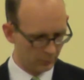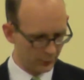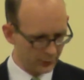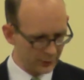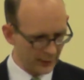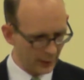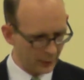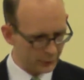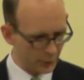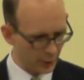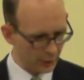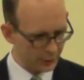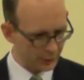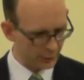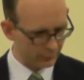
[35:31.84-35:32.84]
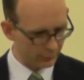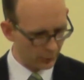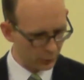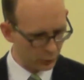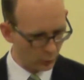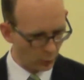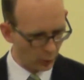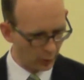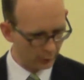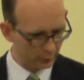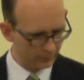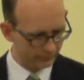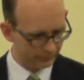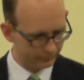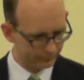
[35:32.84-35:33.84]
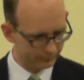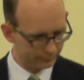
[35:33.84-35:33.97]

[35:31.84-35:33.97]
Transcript: But it tells us in verse 1